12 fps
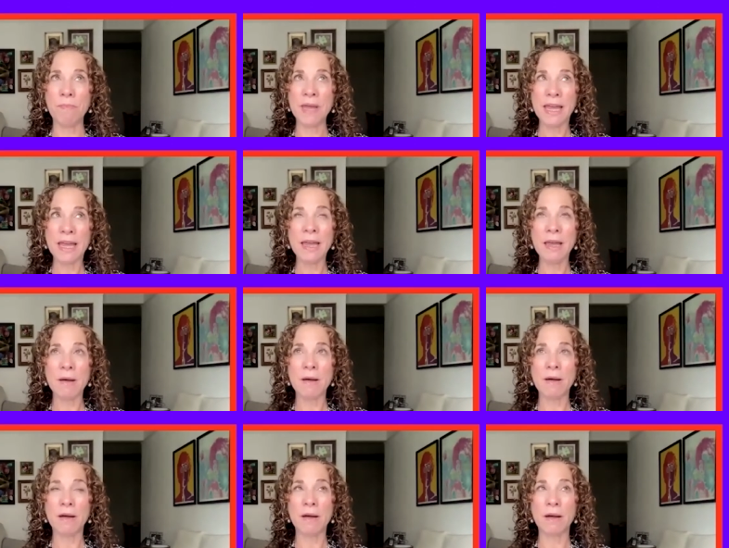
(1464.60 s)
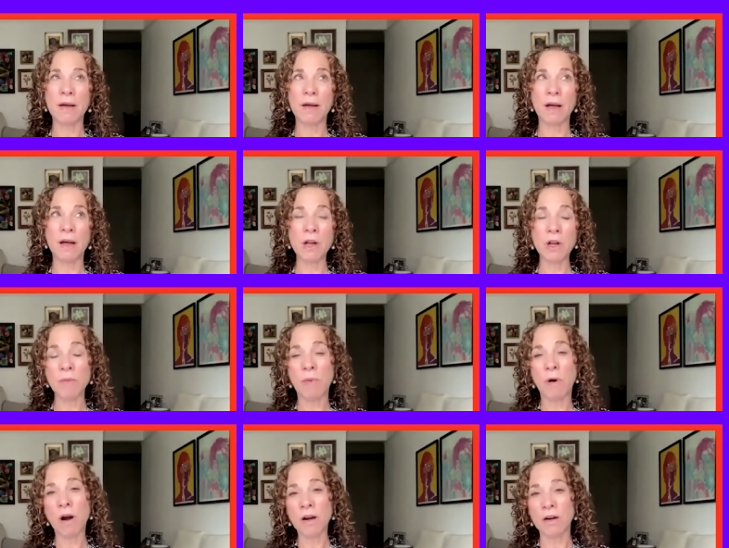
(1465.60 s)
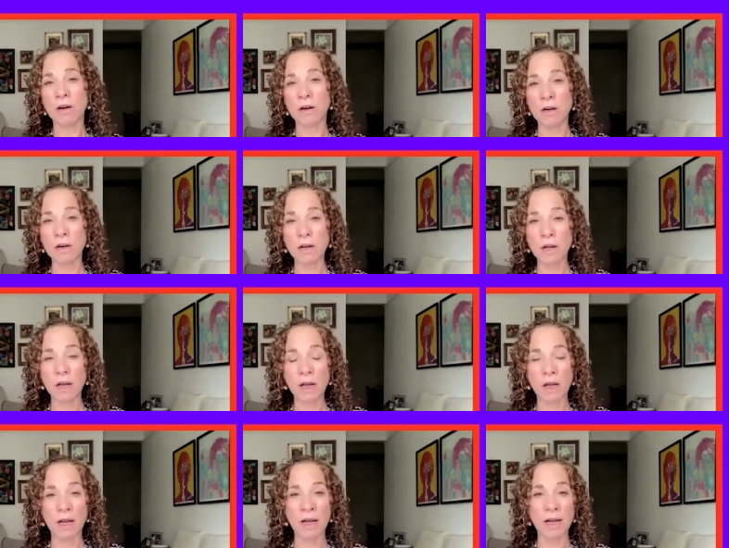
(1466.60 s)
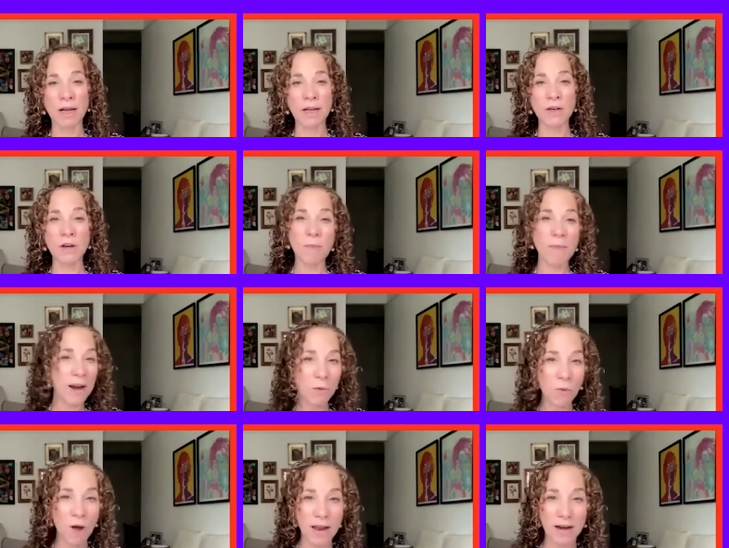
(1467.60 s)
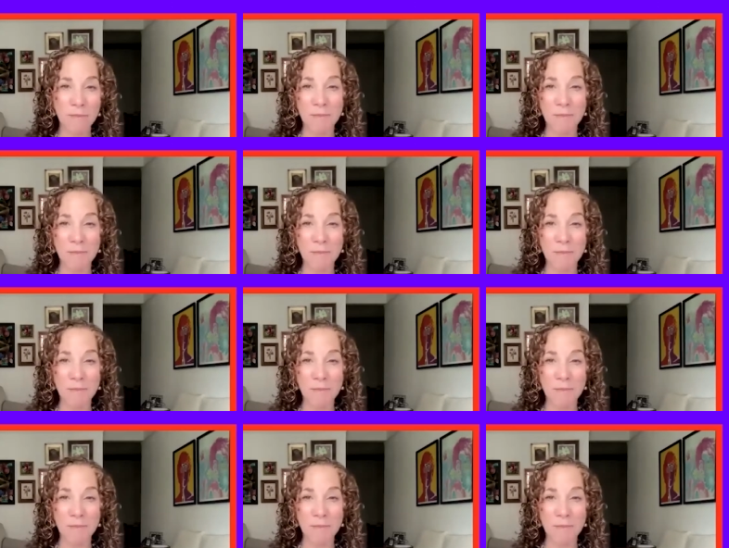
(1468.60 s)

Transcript: be a good partner, uh, no matter what.